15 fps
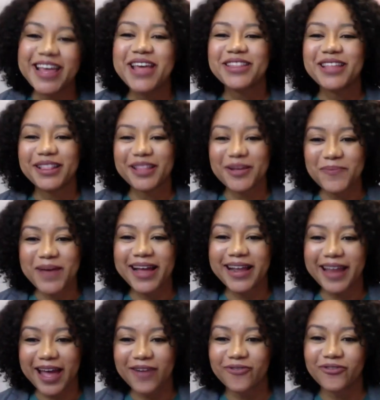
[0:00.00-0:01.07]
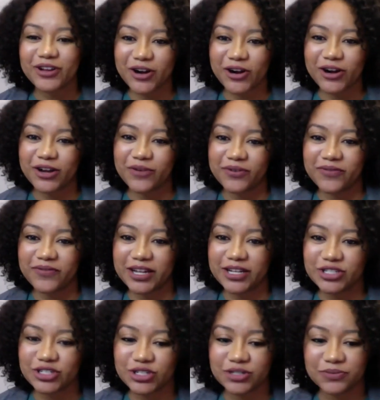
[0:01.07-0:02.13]
that they might have regarding
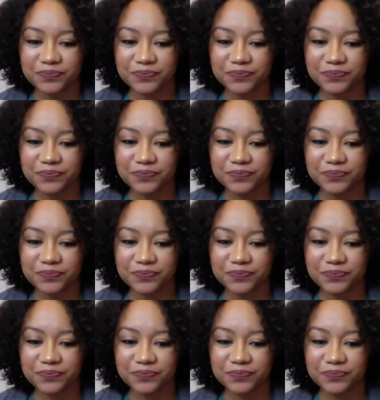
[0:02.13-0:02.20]
revenge.